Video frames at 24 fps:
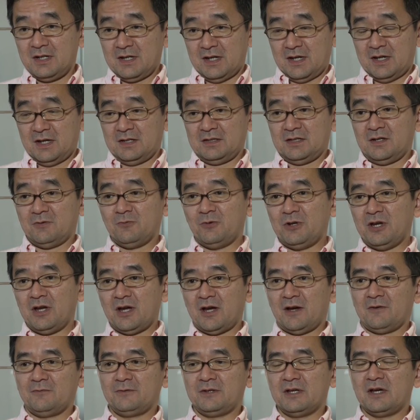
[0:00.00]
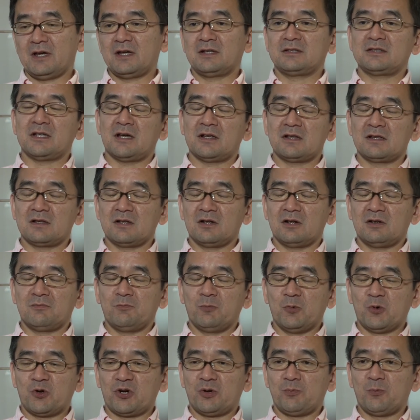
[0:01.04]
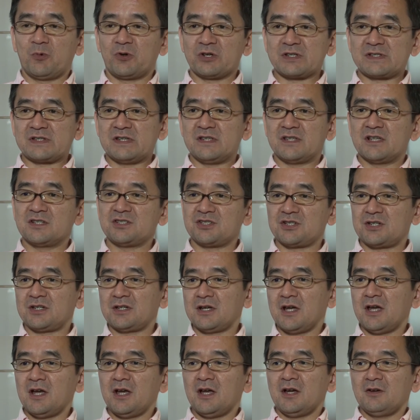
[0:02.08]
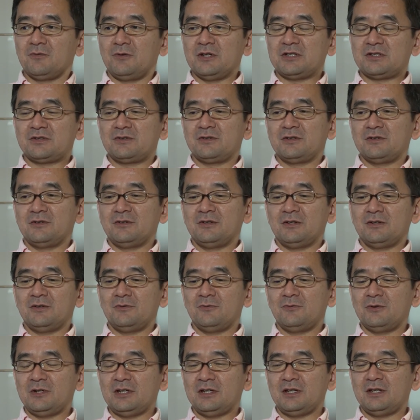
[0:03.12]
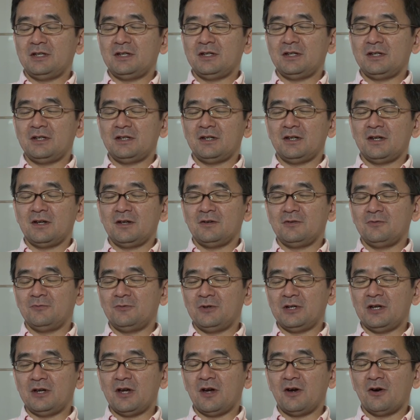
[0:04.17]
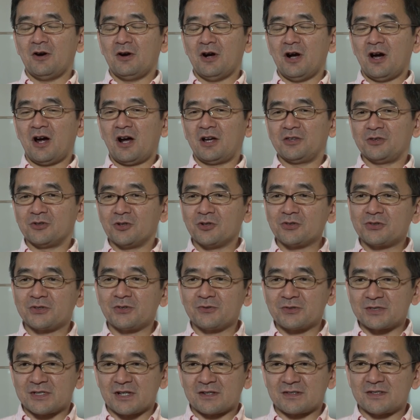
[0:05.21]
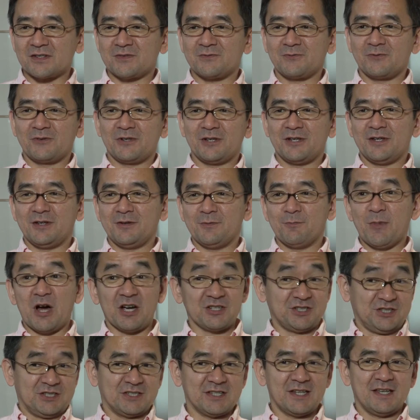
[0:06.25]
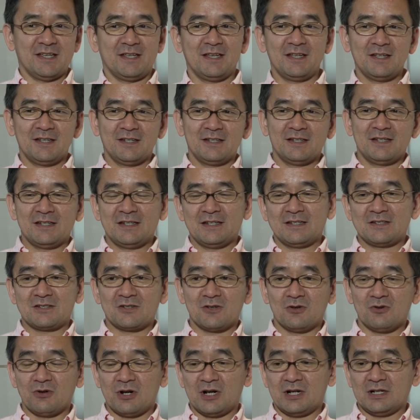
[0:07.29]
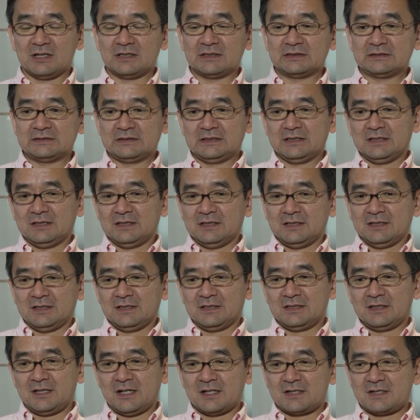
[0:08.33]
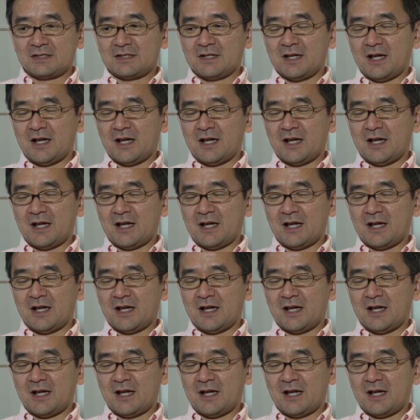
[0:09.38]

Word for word: and uh, we have the, the more and more synergy which uh, we we are not successfully imagine. So uh, that's